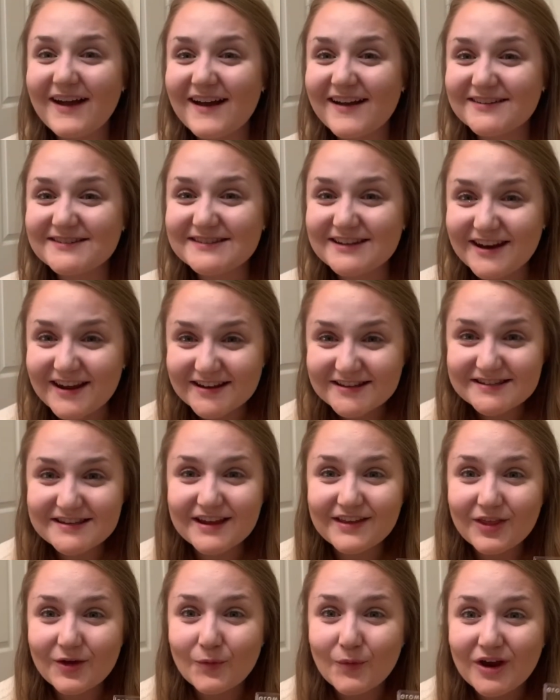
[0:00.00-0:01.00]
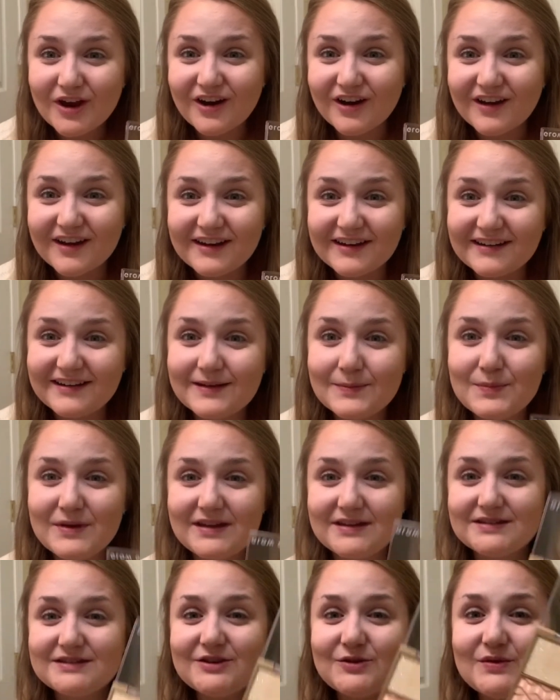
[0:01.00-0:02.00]
The next thing that we are going to dip
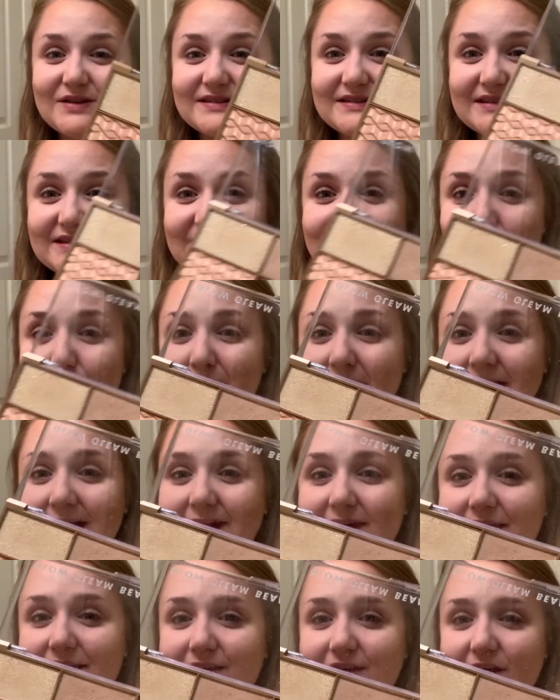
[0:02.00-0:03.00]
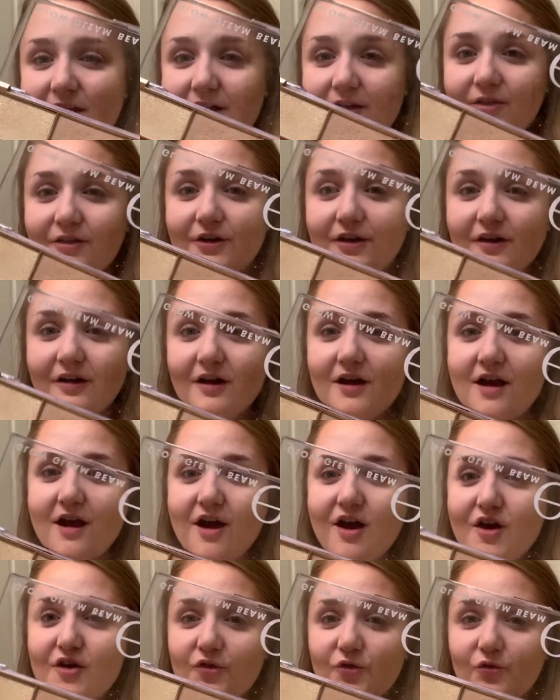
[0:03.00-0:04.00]
into is this pink color
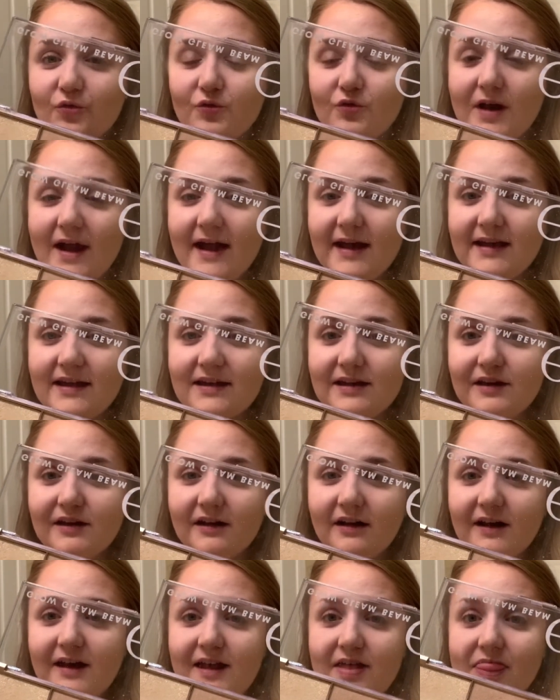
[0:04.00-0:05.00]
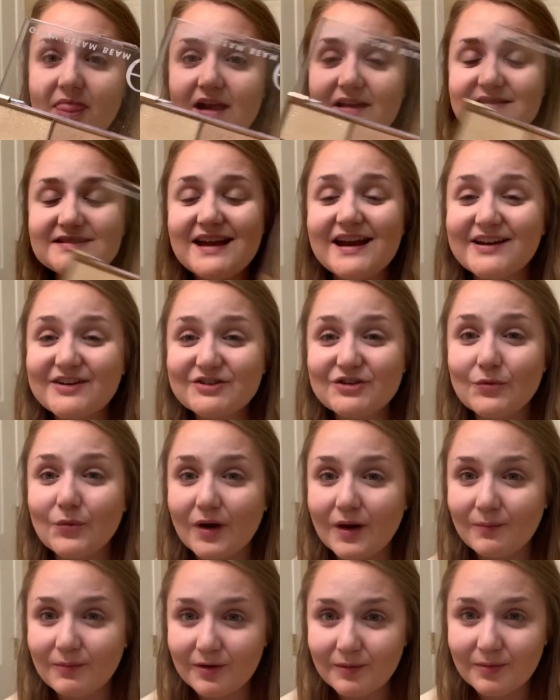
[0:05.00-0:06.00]
right here, and that's actually what I'm
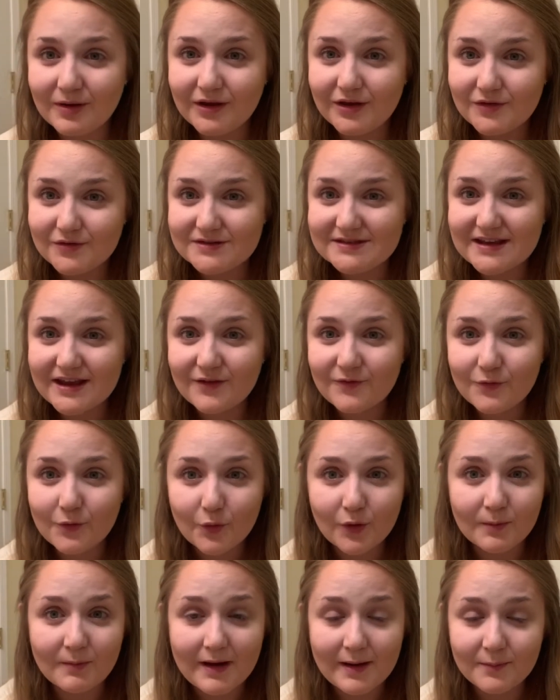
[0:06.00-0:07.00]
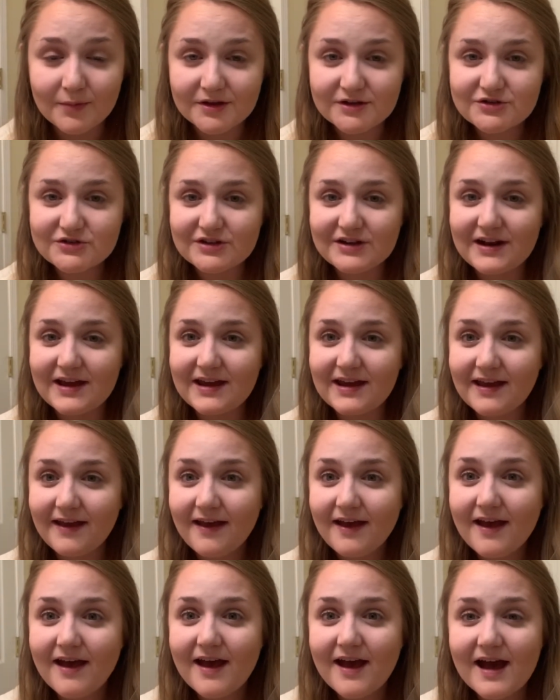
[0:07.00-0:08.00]
going to be using for my blush today.
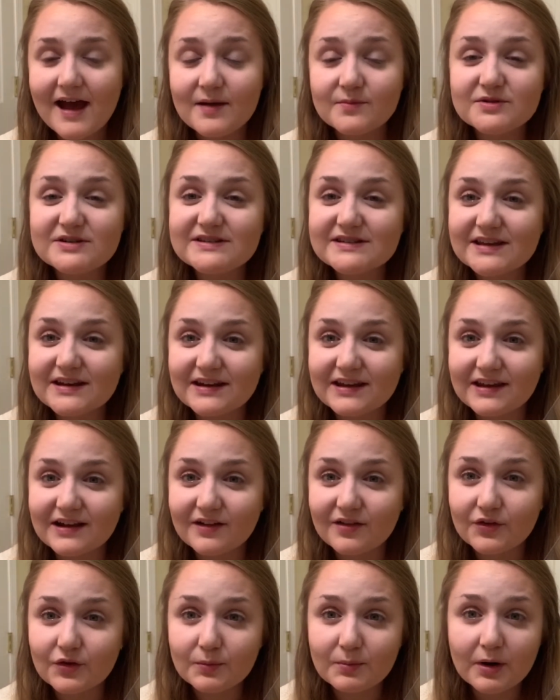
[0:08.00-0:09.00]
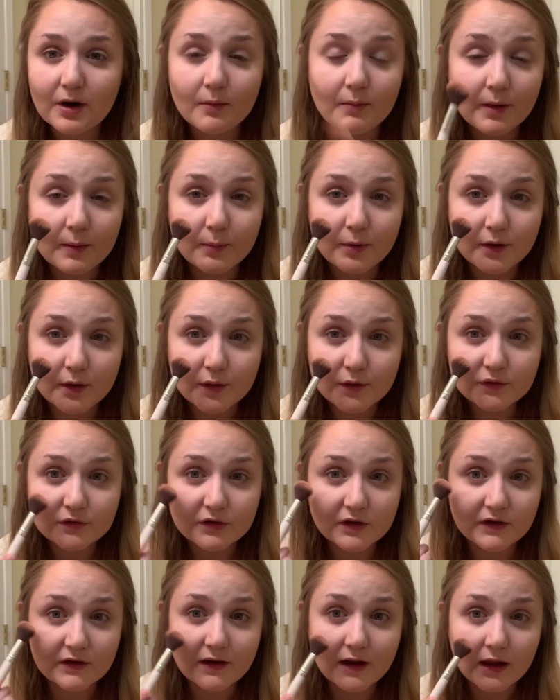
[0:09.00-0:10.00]
I'm just going to get a little bit on my brush
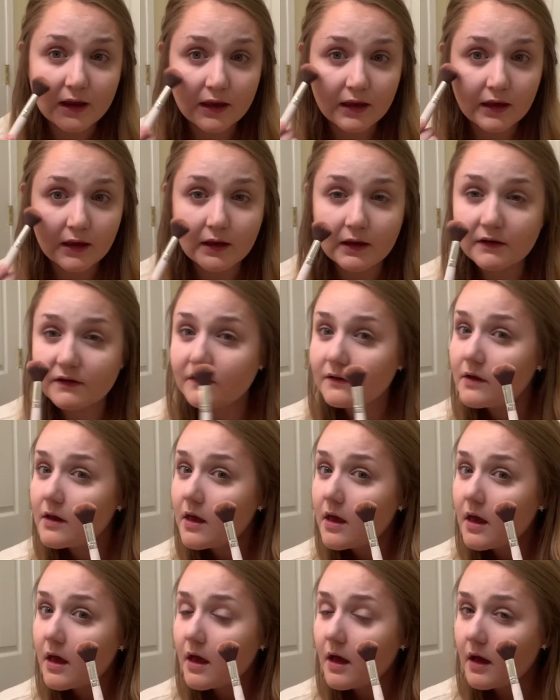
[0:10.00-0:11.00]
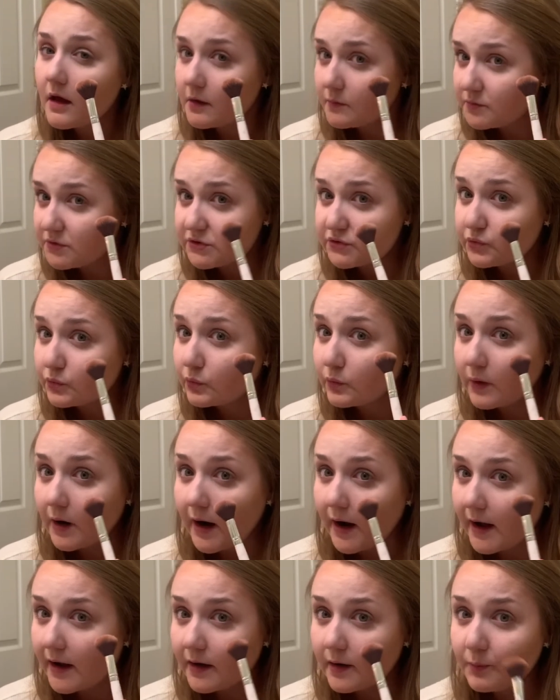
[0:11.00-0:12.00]
and take it just
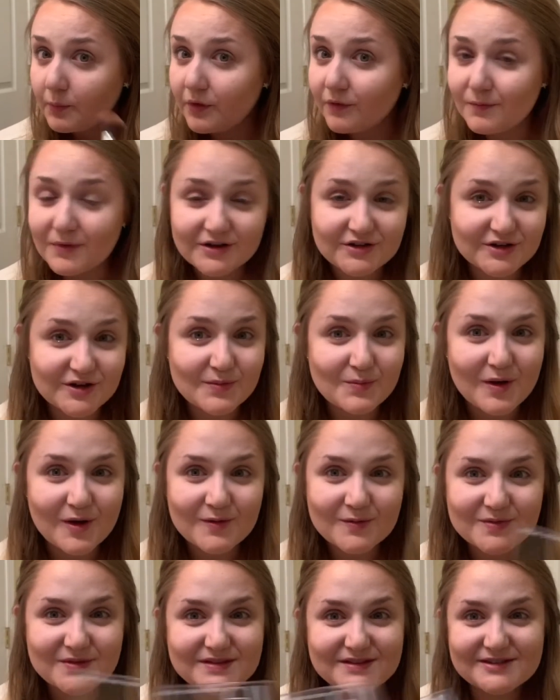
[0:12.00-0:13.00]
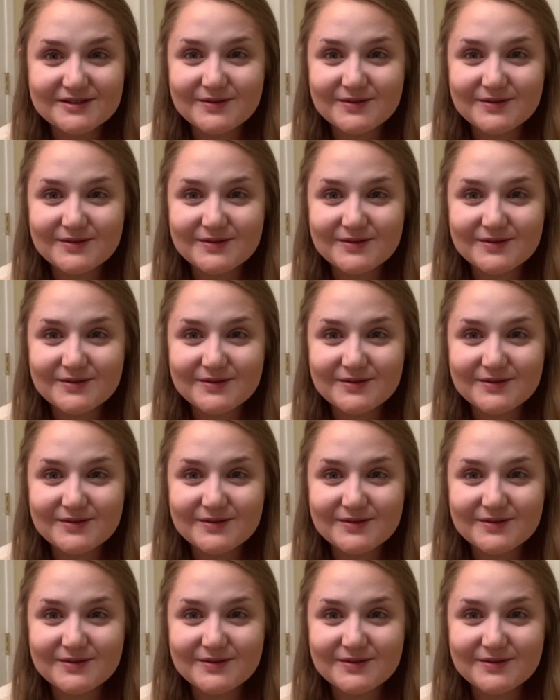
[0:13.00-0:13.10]
right above my cheekbones.